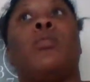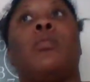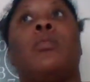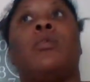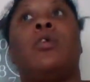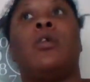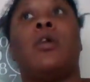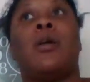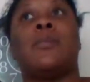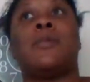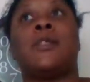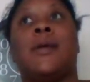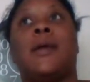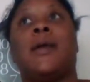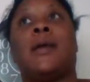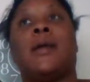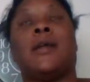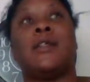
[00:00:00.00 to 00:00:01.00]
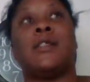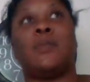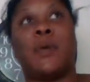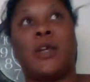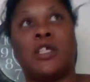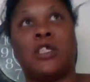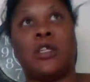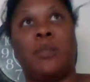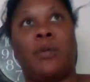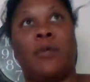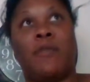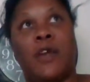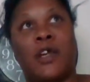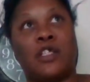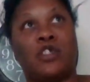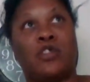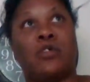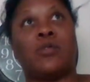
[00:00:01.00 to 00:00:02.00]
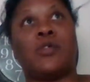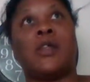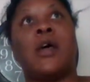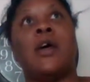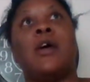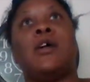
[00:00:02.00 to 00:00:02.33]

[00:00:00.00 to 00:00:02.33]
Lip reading: You know what I'm saying? Especially professionals.